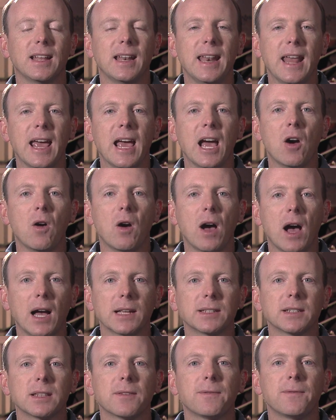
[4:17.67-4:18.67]
Now
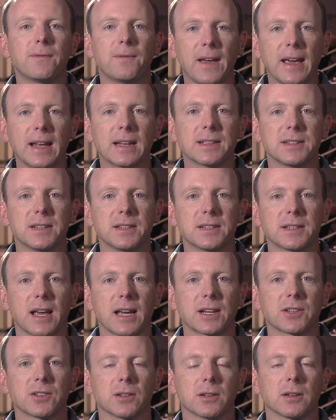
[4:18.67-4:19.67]
onto the fantasy
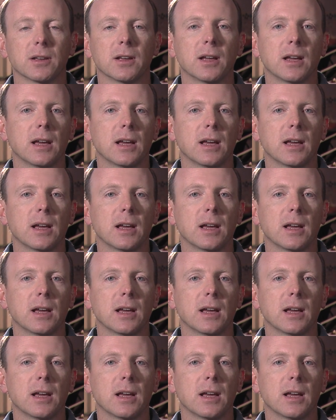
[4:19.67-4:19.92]
section.